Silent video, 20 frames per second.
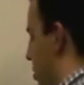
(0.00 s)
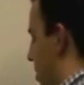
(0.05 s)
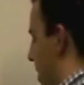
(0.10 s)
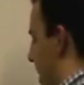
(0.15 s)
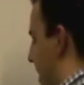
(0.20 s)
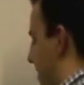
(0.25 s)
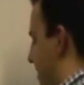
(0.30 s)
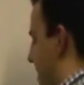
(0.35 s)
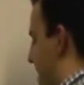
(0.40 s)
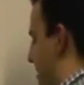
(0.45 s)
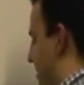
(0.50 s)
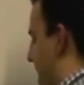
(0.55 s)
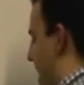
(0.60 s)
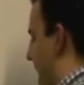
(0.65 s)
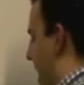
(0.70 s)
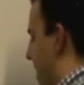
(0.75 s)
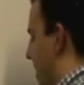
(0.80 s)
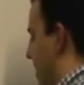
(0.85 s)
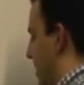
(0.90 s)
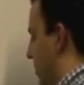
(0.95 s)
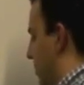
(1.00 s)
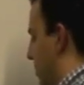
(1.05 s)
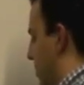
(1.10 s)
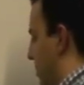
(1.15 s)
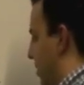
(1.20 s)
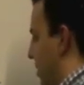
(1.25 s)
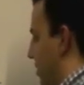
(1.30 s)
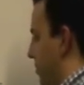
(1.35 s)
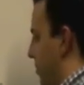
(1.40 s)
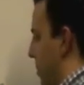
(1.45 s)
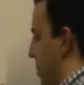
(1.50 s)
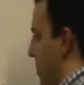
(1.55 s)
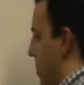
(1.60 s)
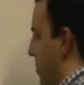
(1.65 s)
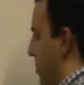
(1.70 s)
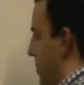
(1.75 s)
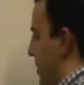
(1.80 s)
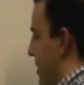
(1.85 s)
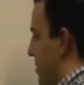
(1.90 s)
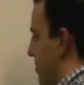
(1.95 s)
is you have to have eye discipline from
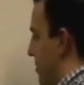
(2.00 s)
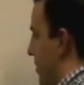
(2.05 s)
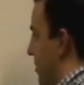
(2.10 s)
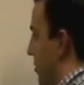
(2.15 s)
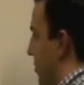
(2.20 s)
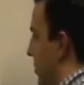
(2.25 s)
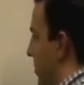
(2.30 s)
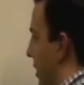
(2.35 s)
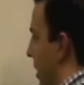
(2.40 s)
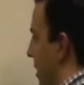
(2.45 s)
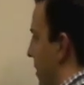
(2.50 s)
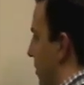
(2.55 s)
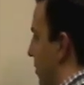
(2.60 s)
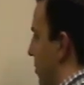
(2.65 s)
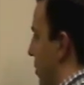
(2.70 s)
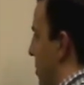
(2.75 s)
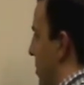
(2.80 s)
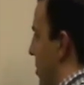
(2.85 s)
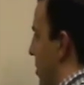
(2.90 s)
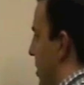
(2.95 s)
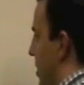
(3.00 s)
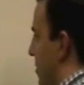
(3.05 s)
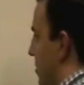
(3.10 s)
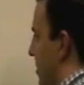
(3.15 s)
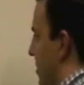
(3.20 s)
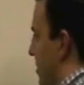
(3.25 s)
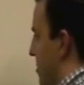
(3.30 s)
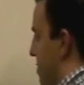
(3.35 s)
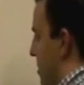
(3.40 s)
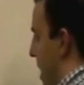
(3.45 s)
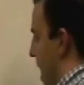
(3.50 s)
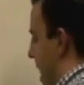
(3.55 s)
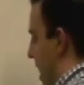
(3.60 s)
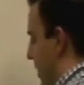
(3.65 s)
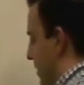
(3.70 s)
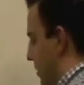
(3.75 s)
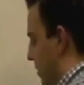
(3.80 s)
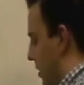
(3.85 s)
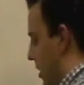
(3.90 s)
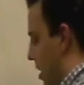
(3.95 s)
your defensive
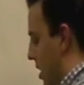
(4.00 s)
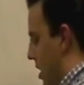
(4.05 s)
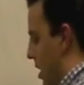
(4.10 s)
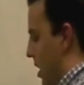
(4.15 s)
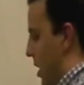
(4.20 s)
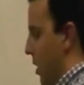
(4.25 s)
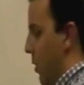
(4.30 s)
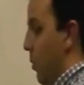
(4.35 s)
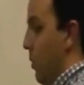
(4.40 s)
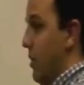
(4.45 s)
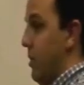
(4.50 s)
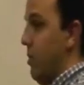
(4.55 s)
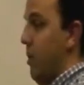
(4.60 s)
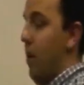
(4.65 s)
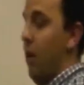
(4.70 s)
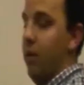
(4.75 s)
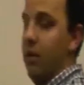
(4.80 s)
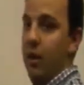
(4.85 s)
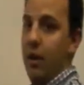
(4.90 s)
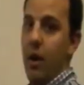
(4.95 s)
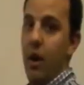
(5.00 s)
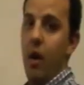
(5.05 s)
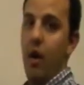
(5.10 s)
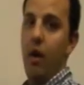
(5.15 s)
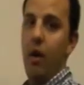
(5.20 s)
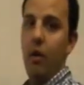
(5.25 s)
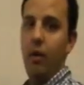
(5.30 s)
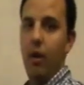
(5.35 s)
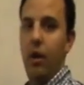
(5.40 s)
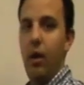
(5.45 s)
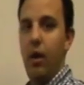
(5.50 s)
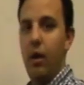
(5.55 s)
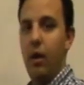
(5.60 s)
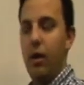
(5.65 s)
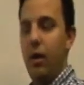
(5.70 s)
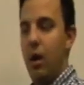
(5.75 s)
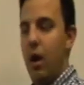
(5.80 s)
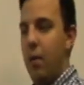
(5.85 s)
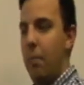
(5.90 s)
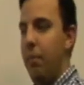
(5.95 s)
backs. We talked in
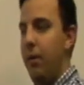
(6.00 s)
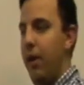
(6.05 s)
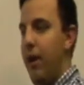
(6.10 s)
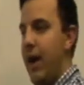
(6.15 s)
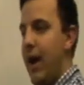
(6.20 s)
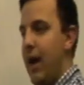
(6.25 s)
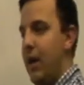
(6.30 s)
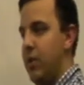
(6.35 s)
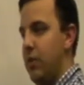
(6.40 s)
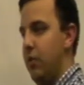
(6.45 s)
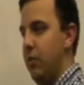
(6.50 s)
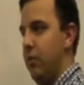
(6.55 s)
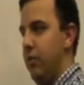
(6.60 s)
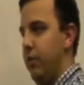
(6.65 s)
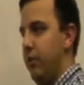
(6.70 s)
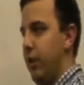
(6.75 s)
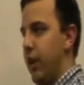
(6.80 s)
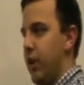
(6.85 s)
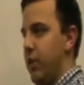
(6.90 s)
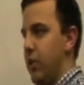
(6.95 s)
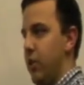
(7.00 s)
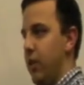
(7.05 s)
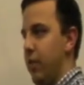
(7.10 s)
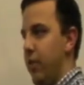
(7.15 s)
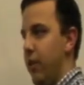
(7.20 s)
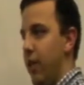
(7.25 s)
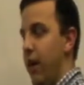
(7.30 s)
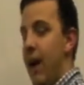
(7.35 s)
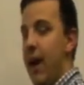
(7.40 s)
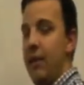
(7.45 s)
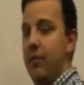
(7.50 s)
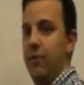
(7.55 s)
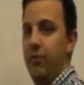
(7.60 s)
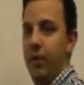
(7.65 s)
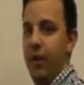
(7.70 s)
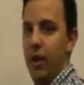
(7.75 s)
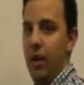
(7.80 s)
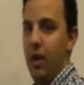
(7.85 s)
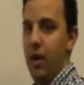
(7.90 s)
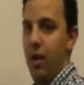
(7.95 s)
our play action section of the last
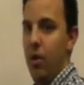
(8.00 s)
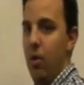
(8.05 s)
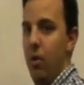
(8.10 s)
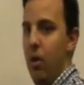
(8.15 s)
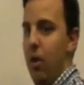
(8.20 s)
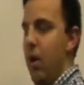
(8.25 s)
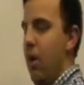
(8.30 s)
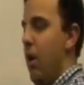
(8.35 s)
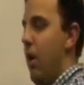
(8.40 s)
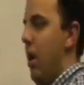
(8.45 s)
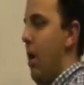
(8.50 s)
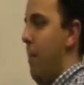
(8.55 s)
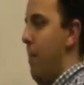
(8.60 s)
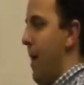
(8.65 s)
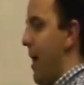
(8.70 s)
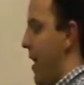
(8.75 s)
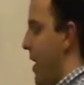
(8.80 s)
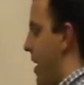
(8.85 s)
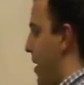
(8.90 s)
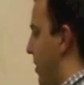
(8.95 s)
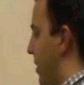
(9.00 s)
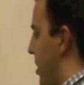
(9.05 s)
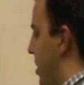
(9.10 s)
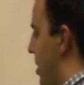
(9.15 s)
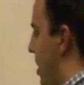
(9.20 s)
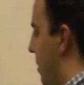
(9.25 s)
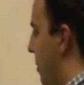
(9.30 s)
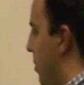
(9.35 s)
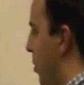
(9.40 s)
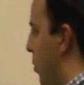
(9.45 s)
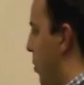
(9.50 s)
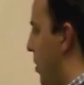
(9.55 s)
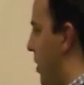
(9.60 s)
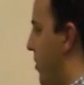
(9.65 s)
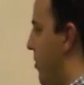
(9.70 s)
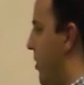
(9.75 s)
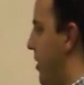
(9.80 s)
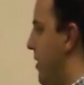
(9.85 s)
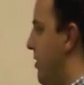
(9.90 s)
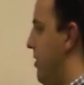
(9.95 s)
video about how the
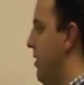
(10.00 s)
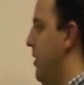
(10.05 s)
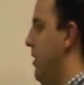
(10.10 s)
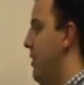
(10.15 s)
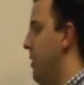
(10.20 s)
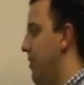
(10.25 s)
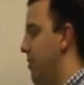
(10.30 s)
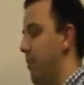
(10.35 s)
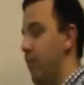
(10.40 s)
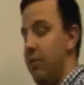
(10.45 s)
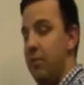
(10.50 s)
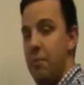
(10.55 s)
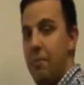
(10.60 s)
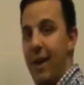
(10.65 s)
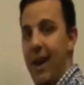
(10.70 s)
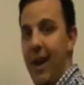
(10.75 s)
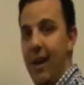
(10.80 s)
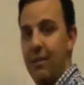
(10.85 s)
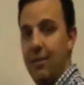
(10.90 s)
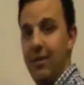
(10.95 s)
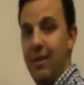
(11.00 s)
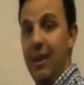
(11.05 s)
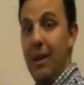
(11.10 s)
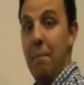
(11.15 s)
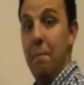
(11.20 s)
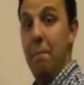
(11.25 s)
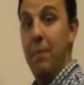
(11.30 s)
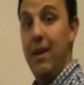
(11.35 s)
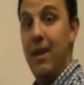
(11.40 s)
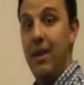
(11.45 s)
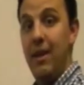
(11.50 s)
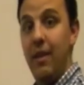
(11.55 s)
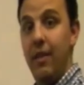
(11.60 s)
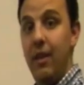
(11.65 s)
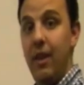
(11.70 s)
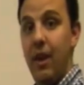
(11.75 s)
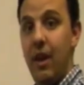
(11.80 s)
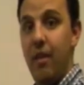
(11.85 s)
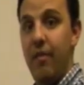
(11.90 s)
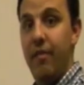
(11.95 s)
#1 reason that defensive backs get beat in
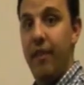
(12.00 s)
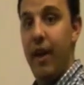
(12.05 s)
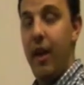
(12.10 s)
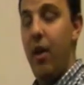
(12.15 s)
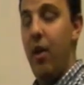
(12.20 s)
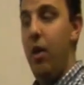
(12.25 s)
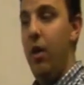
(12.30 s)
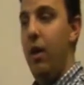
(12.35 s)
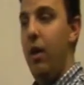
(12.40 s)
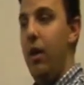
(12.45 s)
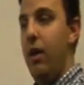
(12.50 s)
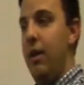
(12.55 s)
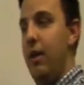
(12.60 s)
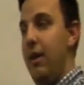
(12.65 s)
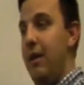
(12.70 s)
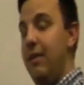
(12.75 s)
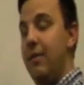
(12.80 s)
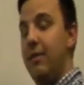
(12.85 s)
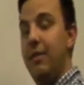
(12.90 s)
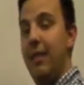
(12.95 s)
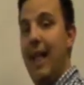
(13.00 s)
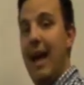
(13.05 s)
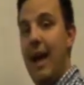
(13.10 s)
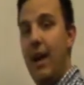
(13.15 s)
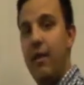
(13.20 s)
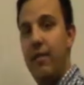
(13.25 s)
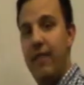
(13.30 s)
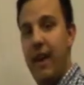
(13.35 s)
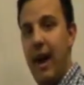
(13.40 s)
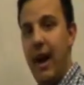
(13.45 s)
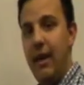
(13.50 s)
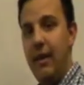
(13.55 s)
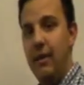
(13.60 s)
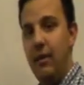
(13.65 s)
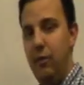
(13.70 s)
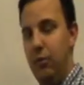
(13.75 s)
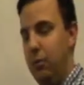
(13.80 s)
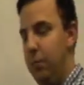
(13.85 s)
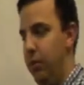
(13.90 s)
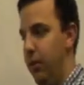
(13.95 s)
the NFL is lack of eye
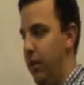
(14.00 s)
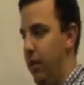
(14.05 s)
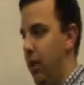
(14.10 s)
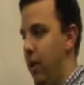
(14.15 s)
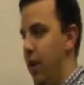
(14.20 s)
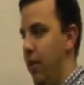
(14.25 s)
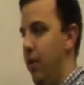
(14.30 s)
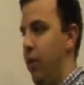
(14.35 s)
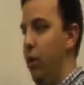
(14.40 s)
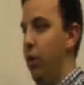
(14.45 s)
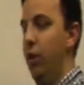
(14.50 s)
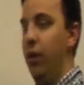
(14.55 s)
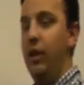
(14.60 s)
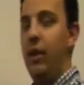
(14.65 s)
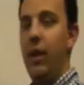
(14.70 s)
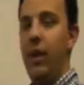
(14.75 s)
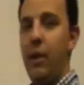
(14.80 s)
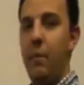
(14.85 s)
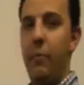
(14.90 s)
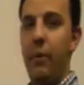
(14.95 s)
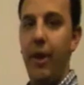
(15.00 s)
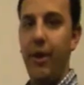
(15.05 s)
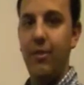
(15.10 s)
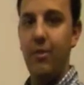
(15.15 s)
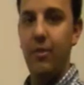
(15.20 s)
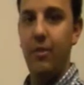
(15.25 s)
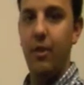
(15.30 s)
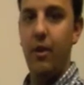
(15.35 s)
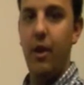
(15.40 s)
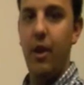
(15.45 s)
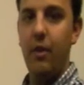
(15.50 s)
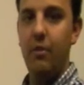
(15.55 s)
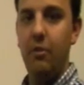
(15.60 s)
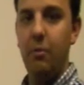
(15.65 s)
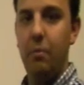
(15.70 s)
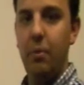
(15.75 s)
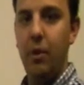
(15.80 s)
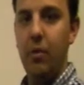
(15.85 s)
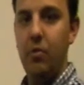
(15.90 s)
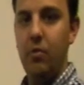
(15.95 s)
discipline. They're looking at places they're not
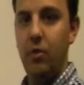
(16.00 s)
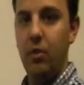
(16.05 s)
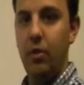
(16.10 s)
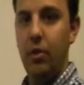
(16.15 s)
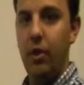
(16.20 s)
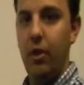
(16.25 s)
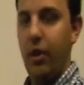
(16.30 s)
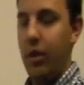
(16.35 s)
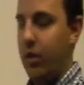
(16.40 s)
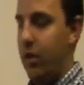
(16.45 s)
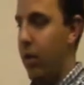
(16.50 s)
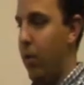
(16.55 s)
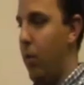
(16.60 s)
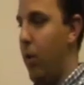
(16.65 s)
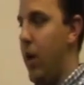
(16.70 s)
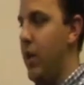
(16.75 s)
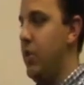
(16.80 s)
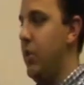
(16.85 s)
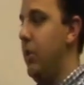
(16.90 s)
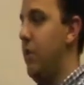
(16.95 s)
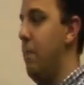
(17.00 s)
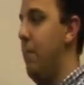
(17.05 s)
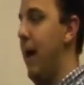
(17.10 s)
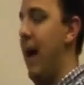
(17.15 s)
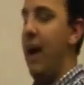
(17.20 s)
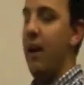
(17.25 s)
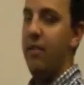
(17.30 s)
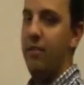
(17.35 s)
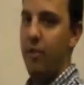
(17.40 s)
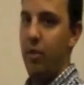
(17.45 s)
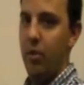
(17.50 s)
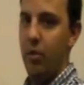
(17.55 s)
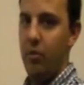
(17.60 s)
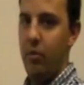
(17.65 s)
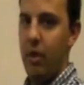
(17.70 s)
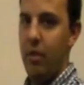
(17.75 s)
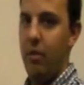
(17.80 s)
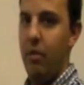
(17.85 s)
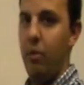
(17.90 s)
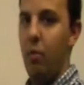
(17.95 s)
supposed to look. They're watching the backfield
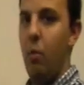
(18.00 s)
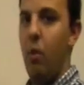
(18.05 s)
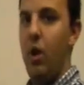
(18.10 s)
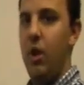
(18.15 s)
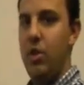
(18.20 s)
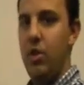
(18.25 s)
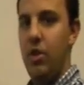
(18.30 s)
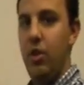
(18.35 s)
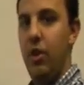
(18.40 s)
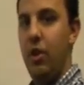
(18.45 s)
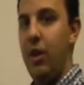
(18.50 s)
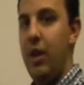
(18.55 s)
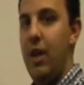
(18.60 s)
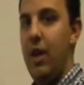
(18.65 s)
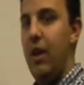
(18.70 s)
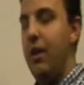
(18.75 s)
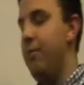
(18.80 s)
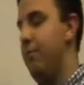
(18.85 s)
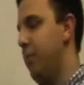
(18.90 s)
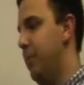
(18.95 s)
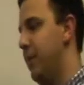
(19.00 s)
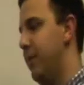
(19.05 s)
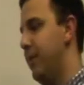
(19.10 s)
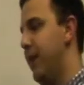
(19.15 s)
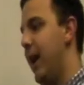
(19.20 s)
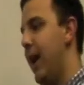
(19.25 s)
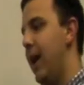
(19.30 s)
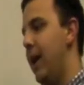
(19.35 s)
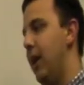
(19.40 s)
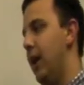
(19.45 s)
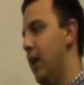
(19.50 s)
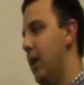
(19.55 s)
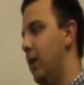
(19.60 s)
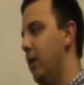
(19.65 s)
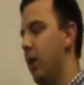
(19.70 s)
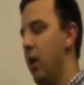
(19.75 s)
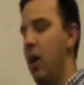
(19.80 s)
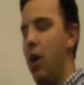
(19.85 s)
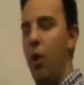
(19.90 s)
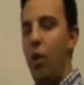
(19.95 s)
rather than watching their key from the tight
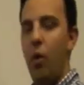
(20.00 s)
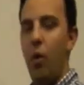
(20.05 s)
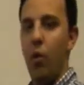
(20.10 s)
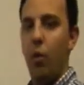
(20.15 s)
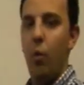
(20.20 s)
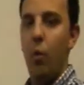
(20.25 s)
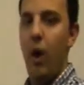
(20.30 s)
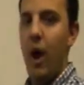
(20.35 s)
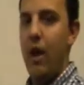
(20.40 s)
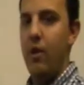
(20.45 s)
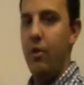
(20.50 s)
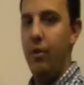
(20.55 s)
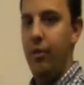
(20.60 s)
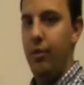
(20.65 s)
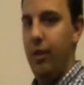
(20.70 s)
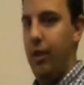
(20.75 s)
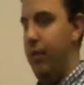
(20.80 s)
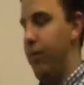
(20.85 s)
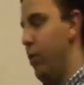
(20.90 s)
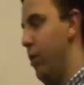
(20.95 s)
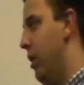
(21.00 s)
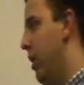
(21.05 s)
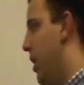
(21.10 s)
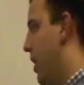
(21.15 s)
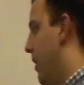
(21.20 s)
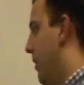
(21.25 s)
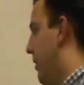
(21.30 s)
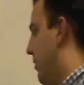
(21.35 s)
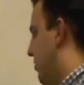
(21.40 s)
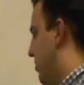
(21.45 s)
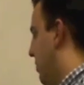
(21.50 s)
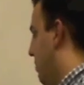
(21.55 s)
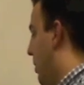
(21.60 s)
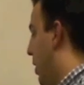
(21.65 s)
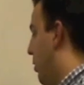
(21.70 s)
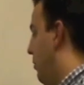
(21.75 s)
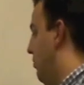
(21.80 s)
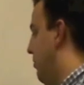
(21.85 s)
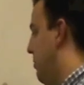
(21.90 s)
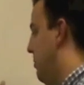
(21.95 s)
end or the wide receiver that's
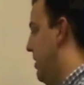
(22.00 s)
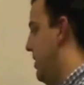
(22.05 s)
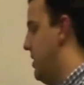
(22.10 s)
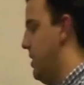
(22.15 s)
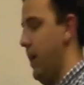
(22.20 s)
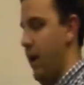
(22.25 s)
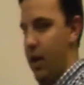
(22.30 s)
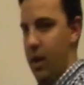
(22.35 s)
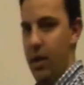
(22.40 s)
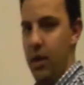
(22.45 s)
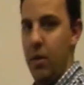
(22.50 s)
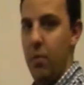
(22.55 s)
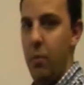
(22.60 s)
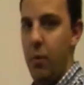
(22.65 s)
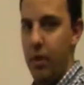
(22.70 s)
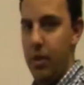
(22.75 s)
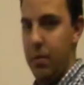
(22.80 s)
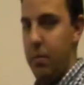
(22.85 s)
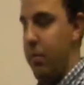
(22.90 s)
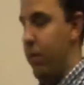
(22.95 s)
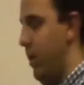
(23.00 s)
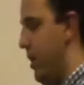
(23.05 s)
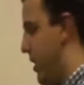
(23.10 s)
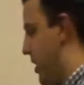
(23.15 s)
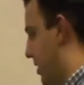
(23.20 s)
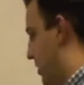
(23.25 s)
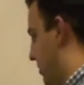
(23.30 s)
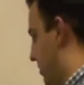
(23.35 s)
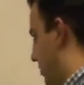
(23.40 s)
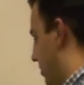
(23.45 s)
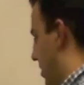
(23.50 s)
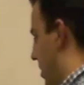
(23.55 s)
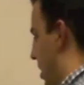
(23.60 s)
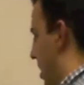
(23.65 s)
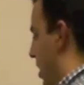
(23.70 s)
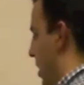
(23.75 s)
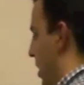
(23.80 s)
supposed to be telling them what the play is.